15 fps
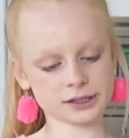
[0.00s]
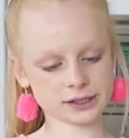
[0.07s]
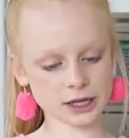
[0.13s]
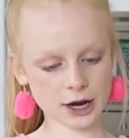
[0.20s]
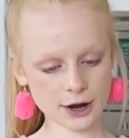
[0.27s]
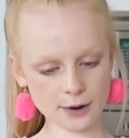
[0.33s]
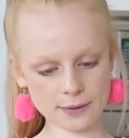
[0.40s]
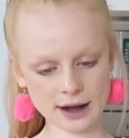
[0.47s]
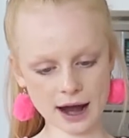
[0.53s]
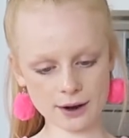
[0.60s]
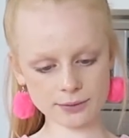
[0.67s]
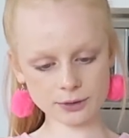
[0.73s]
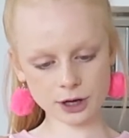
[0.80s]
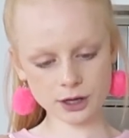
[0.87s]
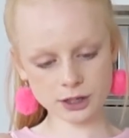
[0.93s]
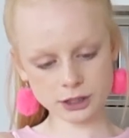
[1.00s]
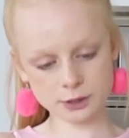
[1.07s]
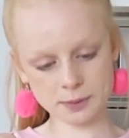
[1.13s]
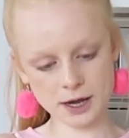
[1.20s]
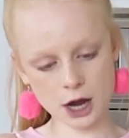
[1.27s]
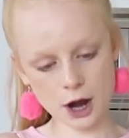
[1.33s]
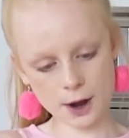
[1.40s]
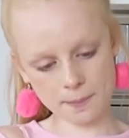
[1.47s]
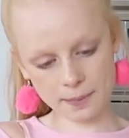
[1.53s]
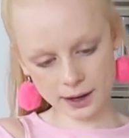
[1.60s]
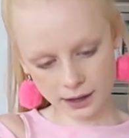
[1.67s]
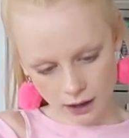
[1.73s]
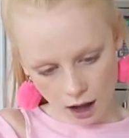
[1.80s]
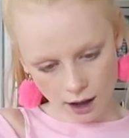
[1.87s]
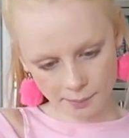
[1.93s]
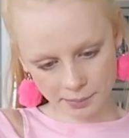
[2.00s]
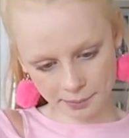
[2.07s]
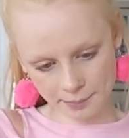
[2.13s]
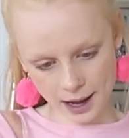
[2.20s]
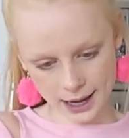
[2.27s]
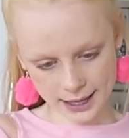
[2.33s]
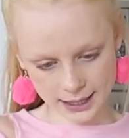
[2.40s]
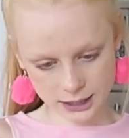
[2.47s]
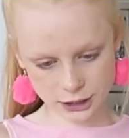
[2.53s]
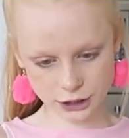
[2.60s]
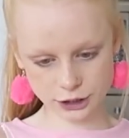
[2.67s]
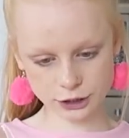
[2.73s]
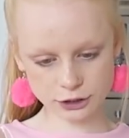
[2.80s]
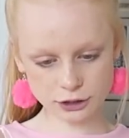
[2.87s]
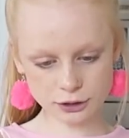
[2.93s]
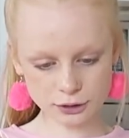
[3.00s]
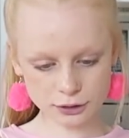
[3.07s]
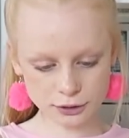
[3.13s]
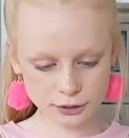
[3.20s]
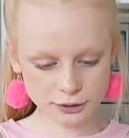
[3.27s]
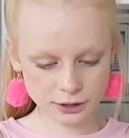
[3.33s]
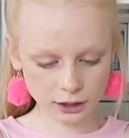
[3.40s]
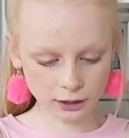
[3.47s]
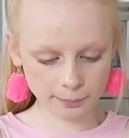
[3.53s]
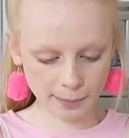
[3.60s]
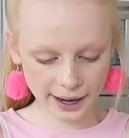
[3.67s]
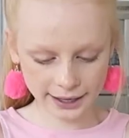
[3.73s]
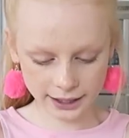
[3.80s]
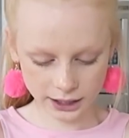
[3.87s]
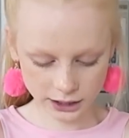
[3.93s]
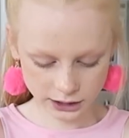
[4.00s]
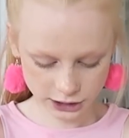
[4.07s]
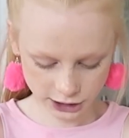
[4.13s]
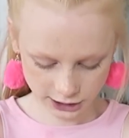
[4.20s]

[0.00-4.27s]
So now I'm going to be opening up my noodle pocket,